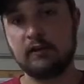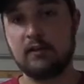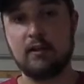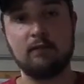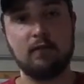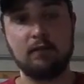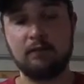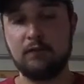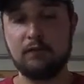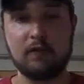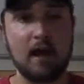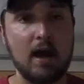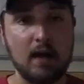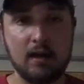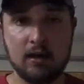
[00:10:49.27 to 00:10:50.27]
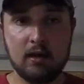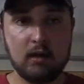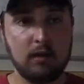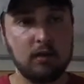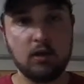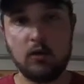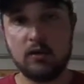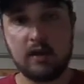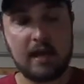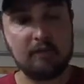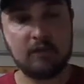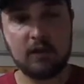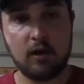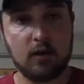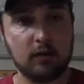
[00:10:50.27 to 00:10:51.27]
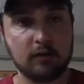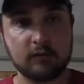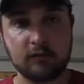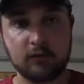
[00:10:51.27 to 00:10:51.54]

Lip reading: even if you've got a Navionics